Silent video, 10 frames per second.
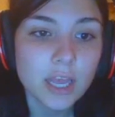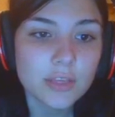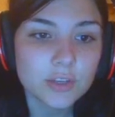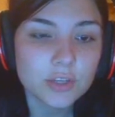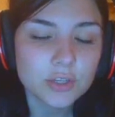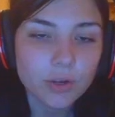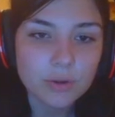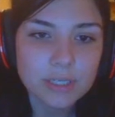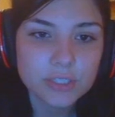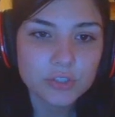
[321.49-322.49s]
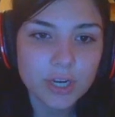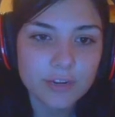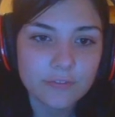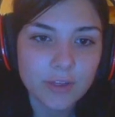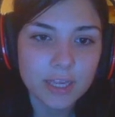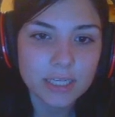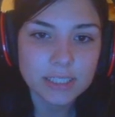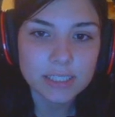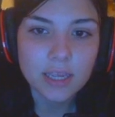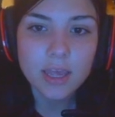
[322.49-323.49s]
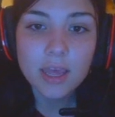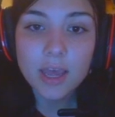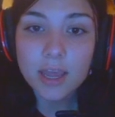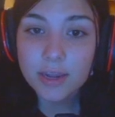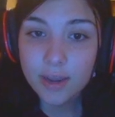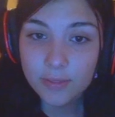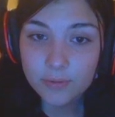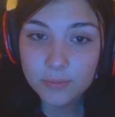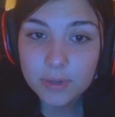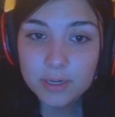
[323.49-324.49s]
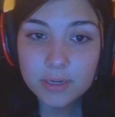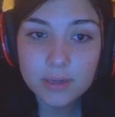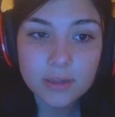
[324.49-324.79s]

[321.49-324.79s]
then you can always try and find another one.